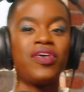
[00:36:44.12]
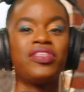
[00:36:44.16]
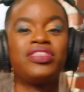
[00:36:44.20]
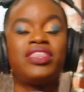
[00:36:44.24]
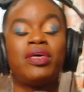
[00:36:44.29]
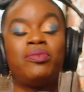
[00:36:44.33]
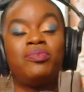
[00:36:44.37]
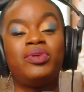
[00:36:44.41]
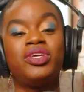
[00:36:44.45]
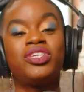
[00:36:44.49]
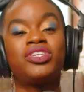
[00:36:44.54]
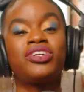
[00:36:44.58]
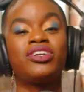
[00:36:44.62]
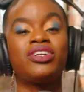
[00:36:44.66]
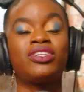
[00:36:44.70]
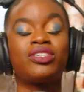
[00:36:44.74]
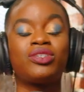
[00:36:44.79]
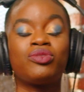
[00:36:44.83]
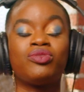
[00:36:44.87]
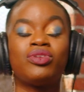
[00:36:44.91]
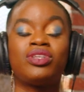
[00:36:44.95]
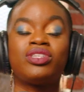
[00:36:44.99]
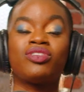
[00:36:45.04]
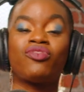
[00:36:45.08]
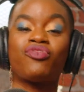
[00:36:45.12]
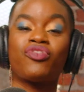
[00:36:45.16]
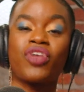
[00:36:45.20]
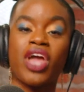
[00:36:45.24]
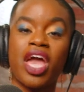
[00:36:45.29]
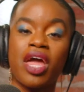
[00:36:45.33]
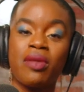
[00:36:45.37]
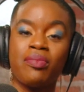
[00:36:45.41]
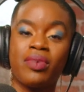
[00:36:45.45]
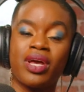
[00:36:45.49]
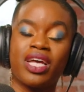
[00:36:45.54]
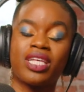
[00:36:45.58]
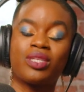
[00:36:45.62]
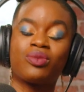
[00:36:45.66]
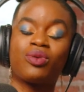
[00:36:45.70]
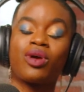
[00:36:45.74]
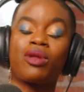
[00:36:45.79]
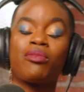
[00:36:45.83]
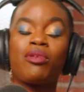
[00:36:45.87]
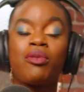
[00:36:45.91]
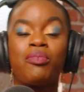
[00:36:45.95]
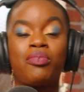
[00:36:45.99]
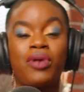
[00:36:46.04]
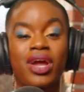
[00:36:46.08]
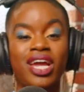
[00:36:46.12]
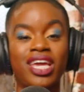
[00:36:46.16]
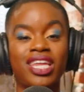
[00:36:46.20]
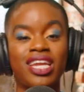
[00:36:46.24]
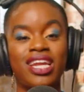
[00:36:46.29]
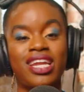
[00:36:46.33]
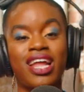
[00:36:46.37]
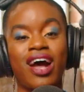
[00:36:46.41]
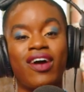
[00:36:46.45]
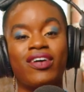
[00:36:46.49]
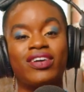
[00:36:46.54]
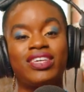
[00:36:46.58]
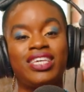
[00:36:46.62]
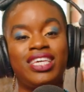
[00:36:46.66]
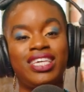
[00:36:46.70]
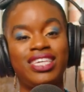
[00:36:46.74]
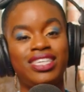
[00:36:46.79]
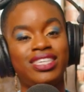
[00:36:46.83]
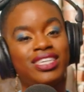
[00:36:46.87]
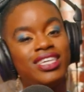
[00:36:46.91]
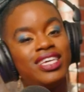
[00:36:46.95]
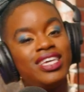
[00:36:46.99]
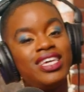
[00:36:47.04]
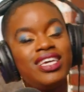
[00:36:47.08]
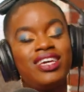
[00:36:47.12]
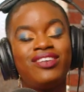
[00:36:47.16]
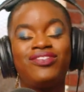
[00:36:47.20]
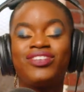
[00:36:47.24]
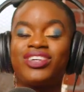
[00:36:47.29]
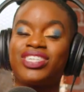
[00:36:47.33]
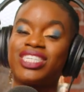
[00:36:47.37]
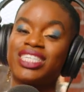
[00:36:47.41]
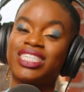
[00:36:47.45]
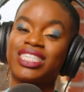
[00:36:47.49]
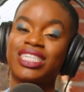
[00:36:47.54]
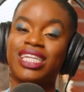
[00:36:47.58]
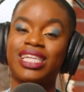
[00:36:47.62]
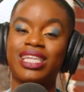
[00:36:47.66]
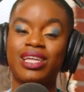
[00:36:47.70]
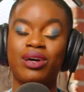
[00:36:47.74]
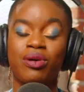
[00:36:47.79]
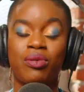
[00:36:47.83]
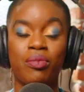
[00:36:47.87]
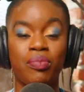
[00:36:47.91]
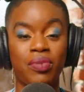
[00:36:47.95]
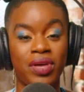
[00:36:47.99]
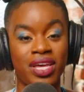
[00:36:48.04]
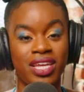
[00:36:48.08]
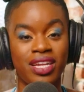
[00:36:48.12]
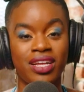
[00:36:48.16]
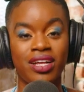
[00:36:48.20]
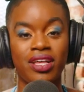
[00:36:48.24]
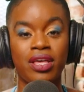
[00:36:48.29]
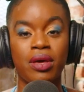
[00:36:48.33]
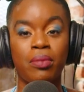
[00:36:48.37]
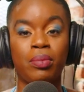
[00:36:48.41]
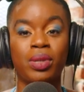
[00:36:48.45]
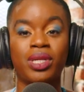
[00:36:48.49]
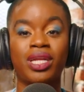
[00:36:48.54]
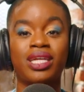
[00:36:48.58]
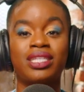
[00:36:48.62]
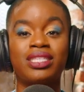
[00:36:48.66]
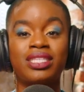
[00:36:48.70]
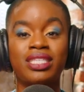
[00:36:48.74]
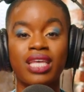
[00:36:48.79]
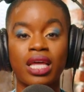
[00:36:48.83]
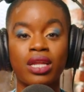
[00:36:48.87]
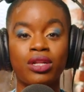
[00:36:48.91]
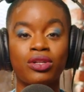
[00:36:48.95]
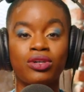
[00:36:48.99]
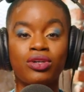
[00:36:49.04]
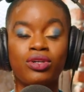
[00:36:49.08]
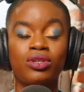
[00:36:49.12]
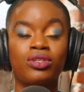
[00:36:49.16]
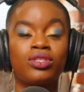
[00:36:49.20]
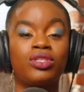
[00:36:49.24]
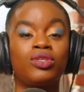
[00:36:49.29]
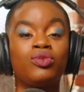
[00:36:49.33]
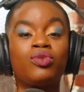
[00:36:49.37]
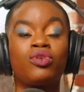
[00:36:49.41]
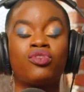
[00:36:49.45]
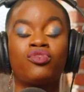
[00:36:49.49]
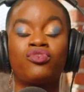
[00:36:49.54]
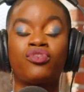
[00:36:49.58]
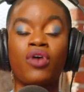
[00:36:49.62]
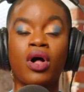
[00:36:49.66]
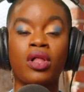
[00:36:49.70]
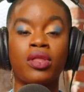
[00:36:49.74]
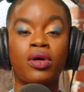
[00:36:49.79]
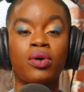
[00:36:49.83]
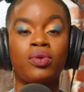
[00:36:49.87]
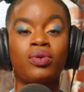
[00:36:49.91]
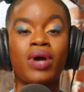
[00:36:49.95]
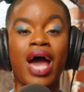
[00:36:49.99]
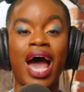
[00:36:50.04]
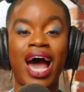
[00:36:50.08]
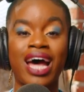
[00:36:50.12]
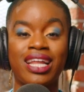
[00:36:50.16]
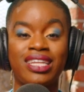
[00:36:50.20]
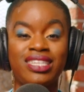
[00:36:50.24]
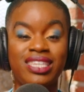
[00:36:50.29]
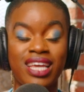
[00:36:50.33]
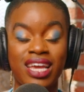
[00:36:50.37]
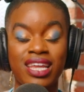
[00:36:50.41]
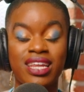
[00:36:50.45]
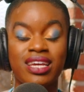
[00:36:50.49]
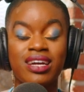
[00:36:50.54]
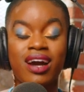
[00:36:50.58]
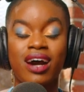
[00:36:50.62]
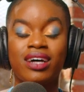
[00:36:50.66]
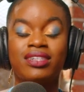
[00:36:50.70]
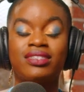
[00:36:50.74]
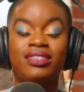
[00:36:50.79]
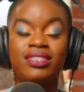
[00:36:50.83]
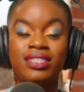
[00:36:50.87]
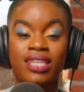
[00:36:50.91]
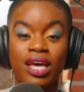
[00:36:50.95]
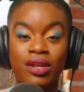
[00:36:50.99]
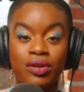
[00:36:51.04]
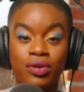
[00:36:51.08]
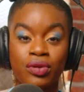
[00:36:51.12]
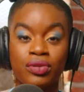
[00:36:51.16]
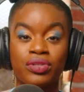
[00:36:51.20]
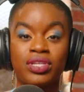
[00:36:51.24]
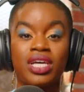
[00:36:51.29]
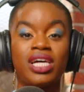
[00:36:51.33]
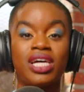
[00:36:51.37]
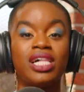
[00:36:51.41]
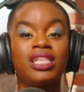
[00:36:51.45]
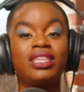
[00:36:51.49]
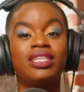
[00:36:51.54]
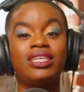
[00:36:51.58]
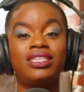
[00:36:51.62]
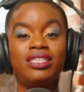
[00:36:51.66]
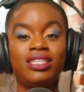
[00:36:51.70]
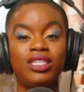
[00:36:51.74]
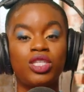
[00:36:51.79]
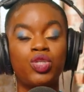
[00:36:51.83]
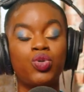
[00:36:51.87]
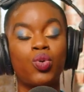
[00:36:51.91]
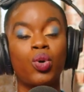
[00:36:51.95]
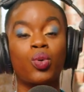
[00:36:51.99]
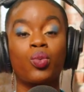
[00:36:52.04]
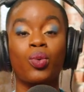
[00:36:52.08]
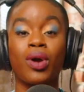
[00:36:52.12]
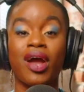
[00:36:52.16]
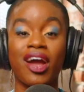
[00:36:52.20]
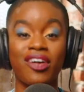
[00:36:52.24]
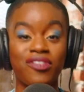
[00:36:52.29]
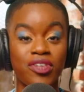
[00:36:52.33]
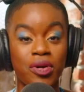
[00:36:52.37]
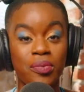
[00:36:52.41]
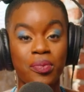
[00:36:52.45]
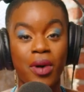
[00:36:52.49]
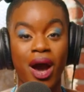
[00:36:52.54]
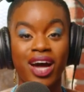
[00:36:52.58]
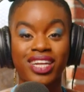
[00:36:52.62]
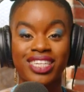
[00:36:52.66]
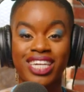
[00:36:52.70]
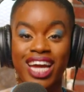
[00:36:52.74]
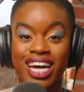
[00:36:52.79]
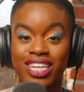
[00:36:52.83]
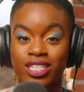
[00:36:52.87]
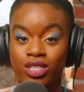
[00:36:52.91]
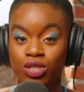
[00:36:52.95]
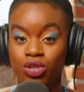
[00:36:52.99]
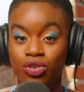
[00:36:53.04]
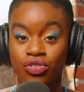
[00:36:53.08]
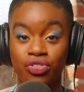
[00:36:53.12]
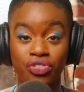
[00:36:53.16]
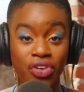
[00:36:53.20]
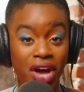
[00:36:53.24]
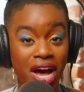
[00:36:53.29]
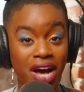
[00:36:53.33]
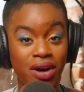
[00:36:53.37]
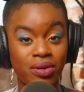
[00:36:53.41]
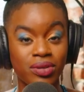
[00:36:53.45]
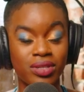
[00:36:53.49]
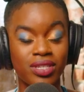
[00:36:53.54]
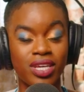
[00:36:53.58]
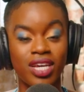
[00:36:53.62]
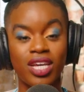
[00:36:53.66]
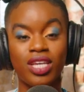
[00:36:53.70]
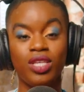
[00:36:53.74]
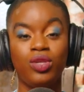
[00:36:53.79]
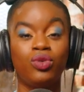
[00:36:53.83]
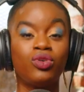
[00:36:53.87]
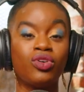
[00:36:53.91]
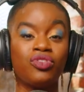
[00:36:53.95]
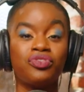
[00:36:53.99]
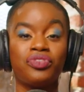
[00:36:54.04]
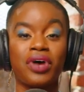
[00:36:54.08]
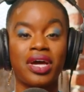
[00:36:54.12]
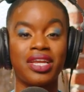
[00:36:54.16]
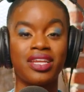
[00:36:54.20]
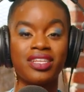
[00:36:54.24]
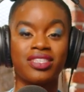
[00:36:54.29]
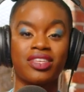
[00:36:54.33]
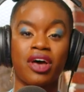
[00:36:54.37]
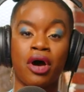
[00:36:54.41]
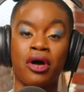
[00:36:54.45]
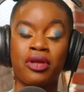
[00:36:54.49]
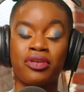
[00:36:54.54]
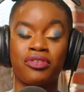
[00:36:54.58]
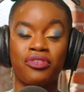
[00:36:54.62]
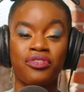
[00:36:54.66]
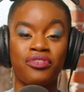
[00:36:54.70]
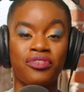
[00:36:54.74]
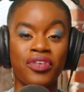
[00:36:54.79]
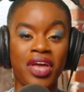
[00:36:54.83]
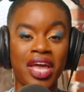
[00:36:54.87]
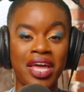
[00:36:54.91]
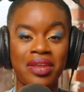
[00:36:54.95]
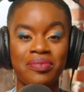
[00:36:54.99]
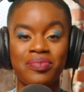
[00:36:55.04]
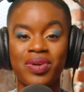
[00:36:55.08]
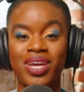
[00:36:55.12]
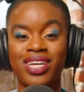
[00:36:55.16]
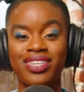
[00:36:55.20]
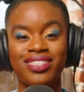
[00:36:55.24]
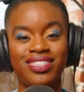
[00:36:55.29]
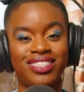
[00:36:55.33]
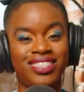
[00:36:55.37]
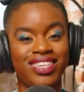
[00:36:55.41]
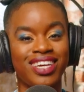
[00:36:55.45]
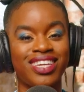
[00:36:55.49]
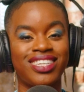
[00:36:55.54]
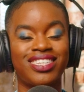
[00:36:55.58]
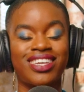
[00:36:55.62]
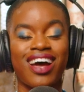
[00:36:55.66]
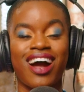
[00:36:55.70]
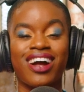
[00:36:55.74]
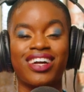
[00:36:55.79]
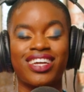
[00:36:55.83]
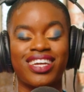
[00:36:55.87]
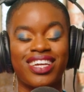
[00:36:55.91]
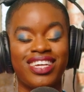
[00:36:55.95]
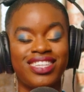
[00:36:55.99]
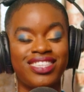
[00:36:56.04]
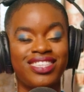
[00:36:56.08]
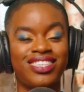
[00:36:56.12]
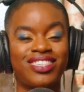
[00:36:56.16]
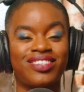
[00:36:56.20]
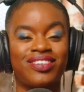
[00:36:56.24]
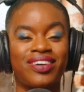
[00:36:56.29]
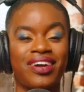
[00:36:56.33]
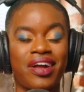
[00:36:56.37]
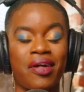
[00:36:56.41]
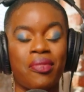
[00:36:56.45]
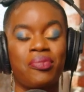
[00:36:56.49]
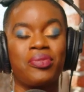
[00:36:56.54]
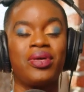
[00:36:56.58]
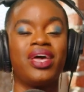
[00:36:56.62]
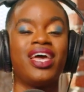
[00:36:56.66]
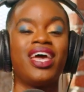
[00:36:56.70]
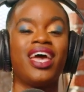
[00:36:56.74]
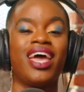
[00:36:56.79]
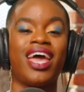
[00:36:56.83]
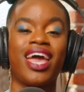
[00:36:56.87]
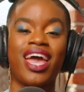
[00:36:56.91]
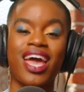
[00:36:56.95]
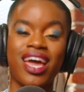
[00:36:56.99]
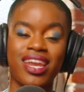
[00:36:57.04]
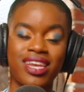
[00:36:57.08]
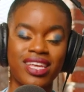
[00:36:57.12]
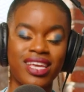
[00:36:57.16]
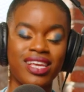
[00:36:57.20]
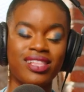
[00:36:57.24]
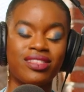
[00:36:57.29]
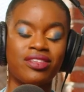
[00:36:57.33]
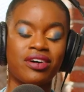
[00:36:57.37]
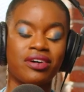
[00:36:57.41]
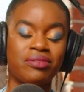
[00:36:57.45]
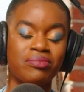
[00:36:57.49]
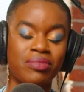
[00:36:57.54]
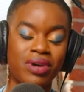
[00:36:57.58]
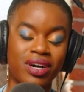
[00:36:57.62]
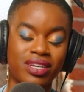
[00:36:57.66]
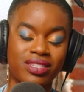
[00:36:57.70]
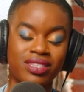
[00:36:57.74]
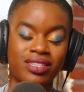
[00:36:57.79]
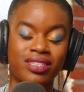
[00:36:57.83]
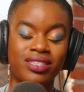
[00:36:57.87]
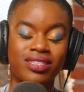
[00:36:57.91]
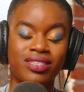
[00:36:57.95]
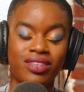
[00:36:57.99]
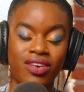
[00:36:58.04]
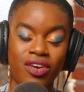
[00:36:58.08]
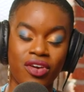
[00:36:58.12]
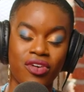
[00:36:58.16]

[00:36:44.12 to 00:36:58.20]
then be sure to tune into Fanbase. We're going to be breaking it out and kikiing for just a little bit. But Unsettlers, you can follow at Dating Unsettled. Listen to it wherever podcasts are found. You can find us on Fanbase, TikTok, Instagram, and Elon Musk's